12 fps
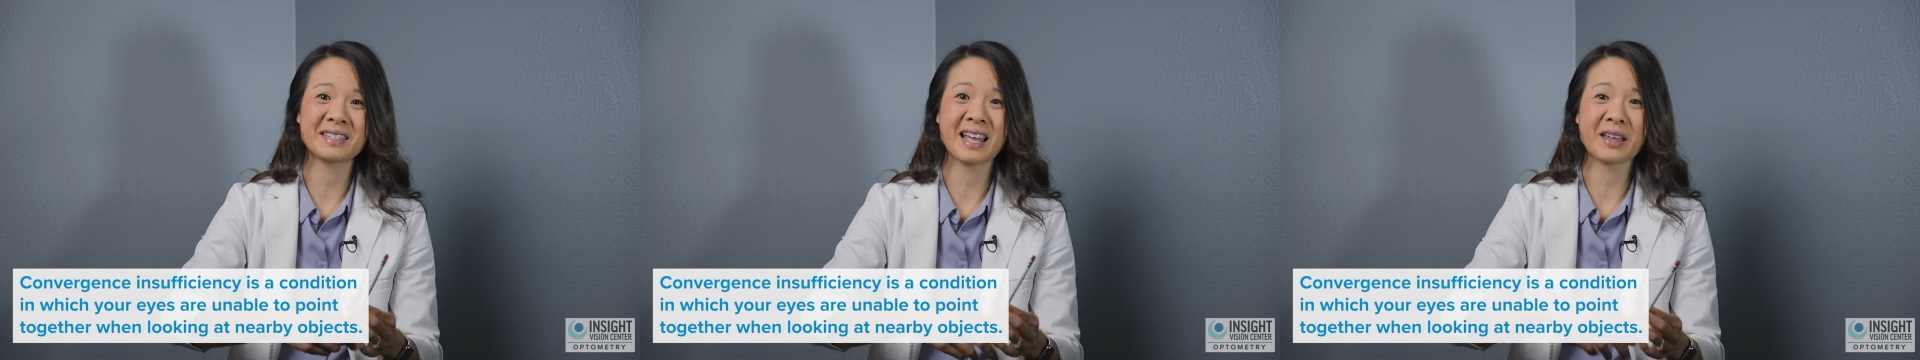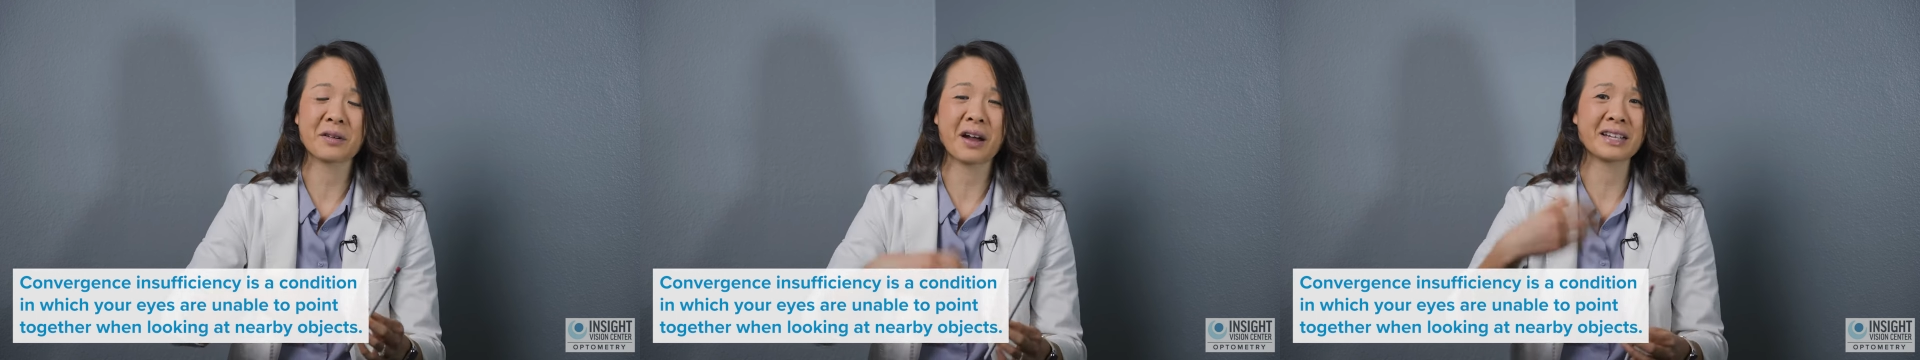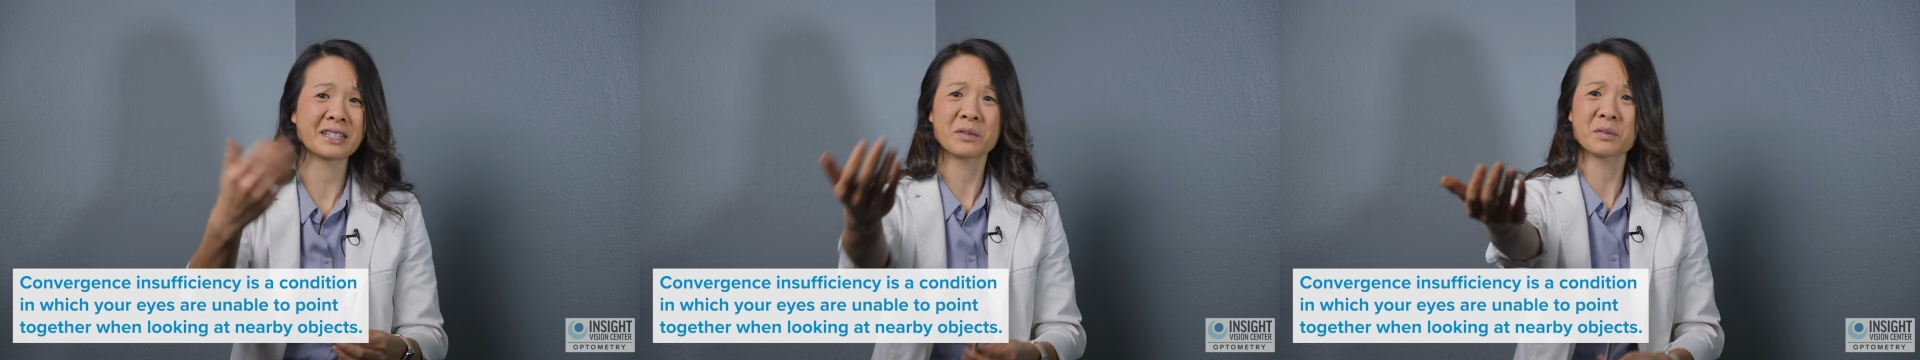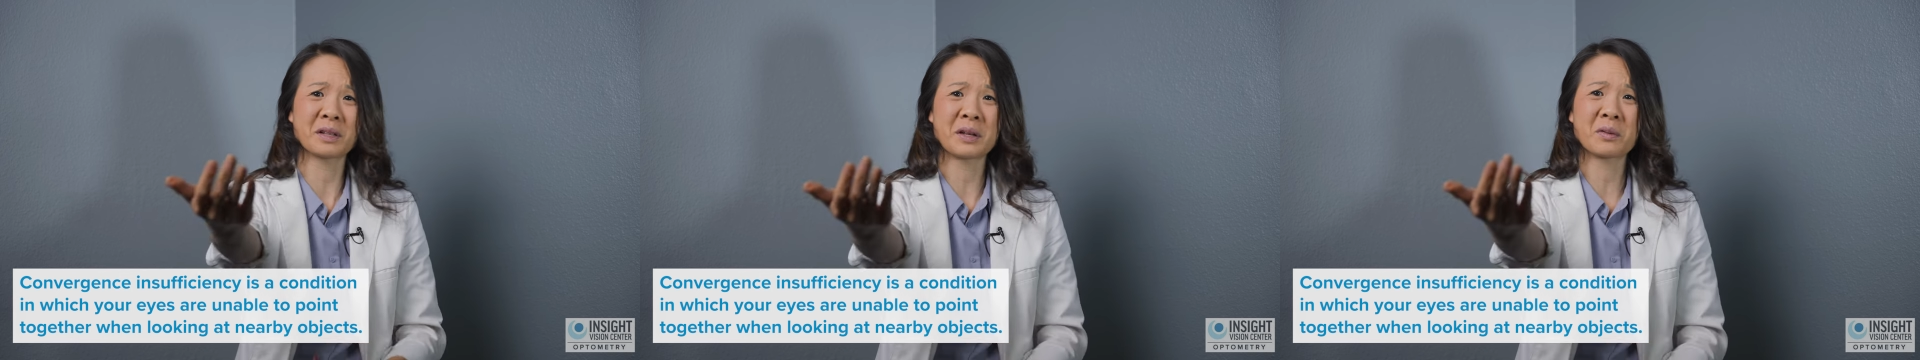that your eyes can
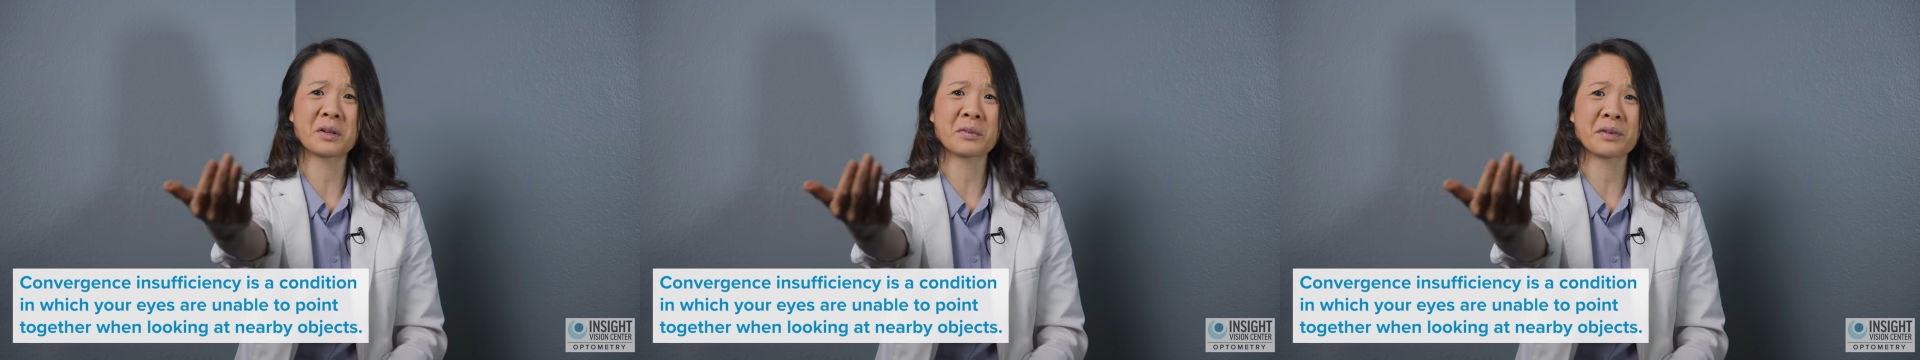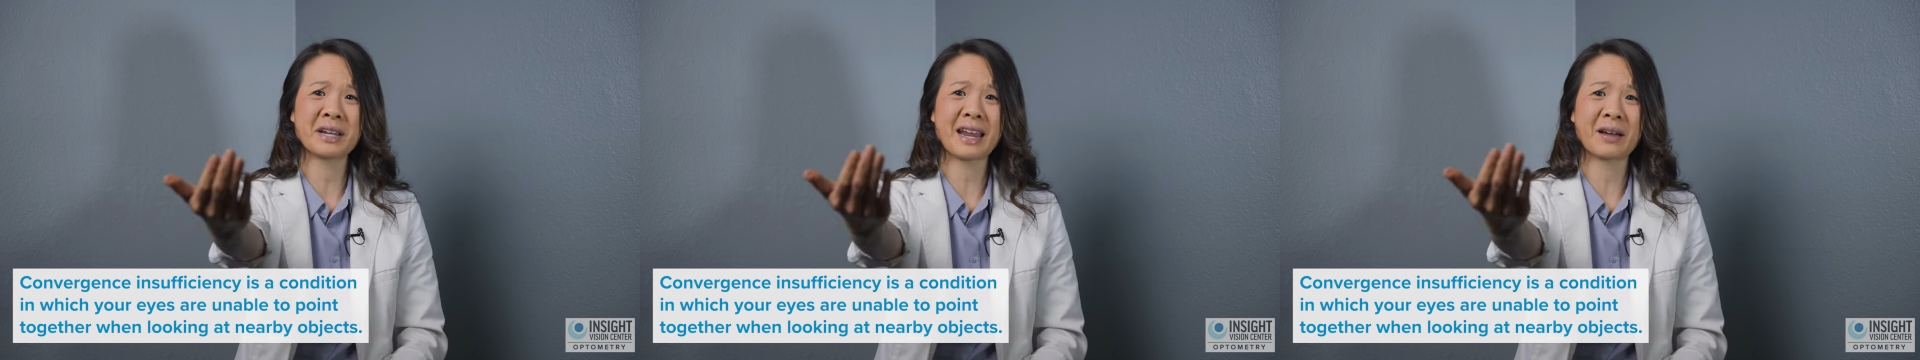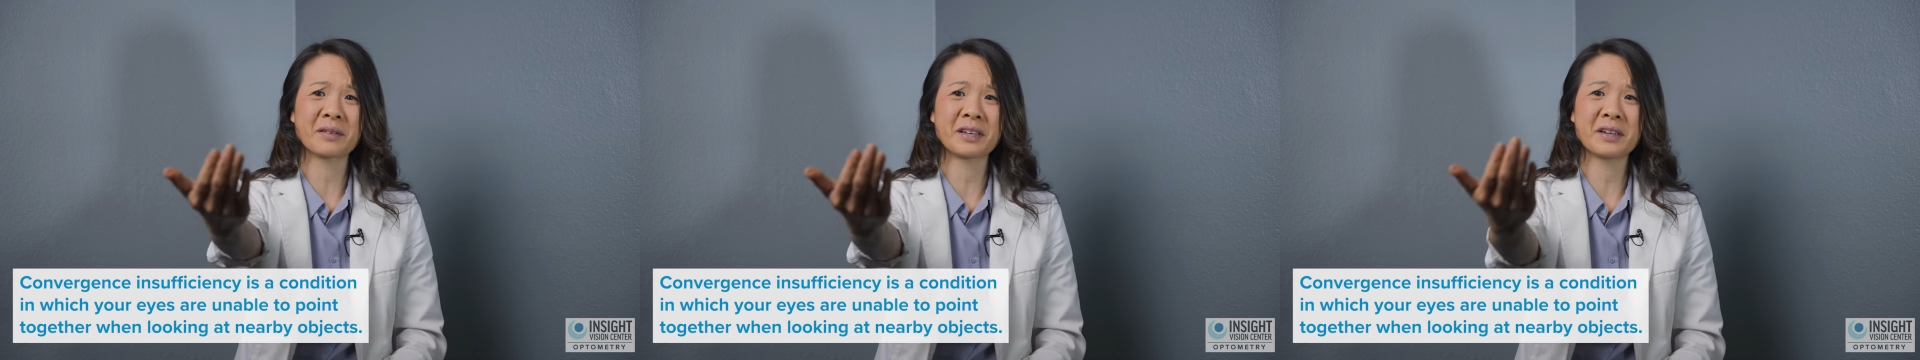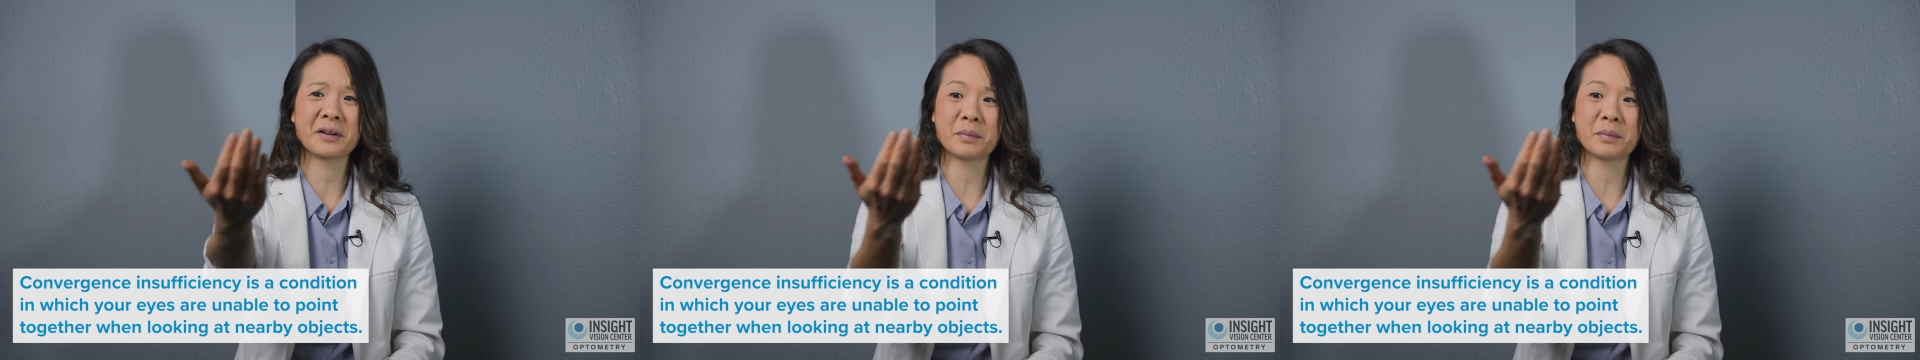really only read out here,